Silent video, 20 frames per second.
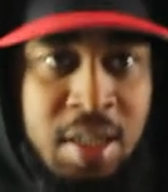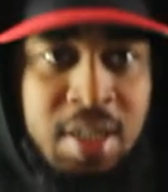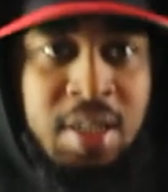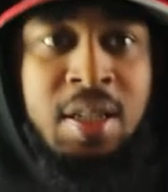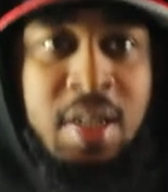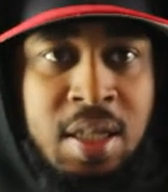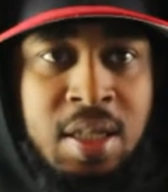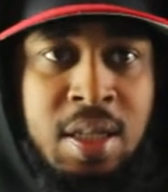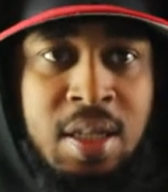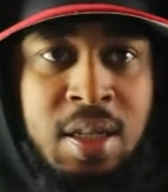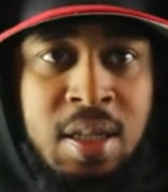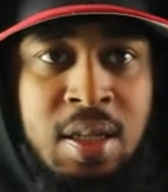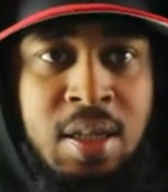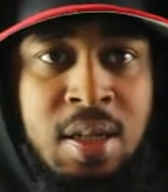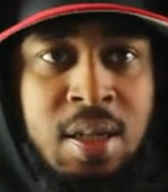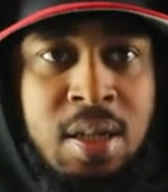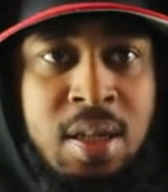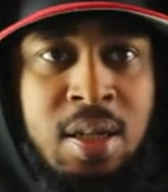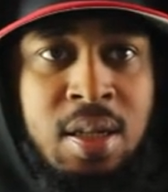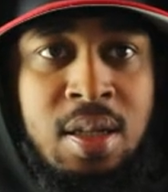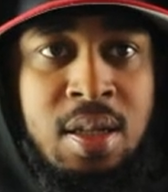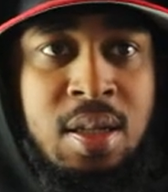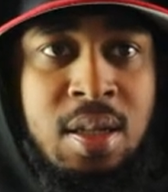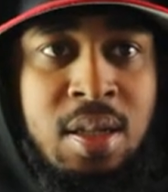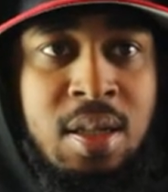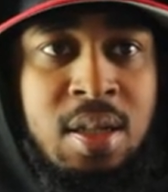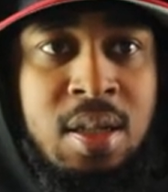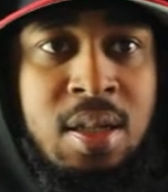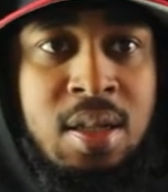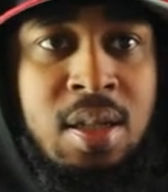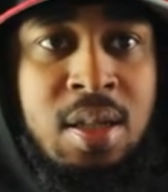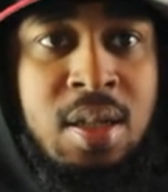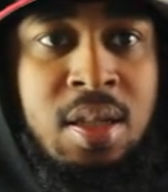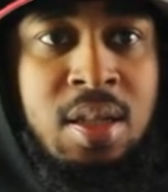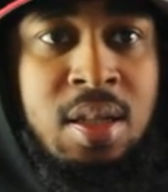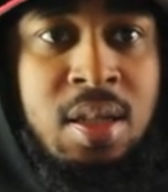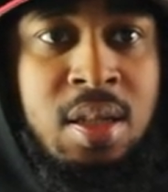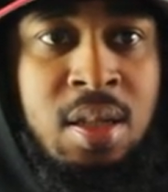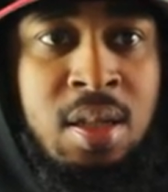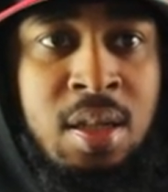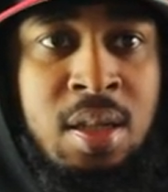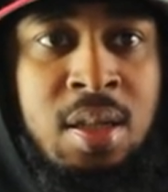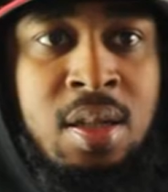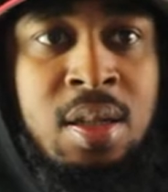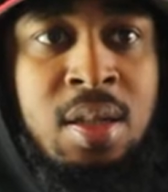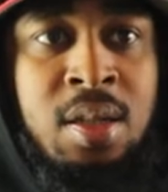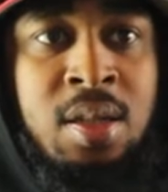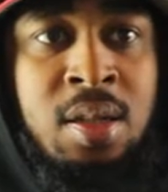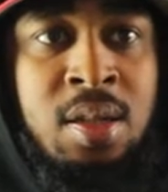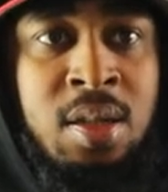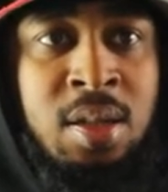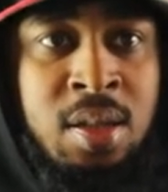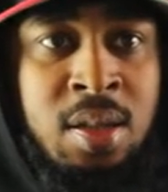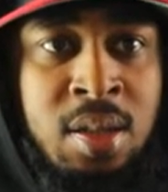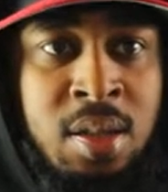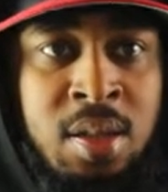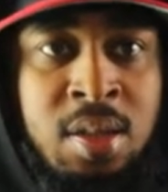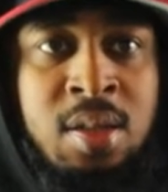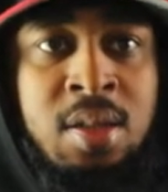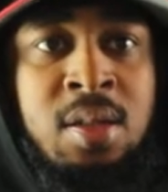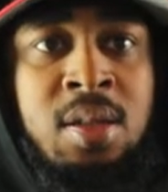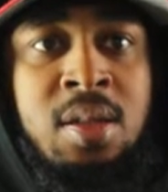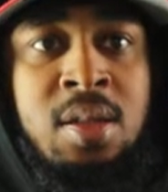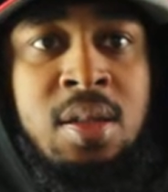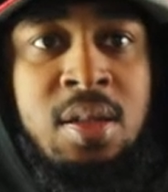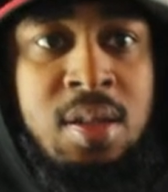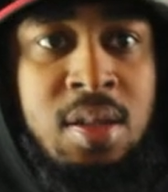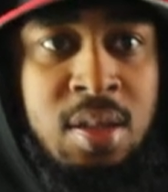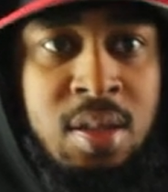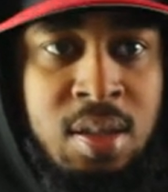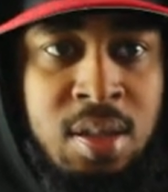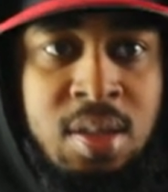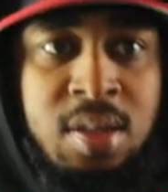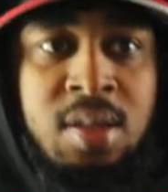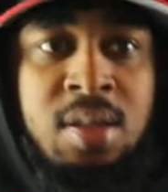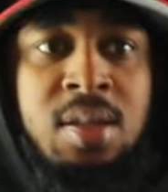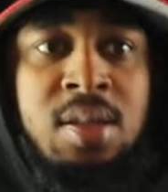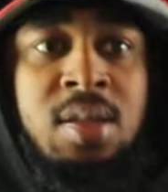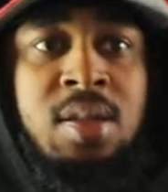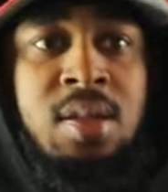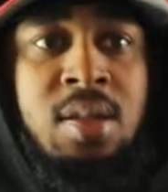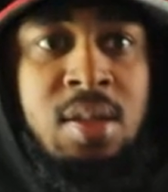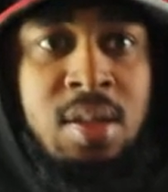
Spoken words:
Nobody speaks.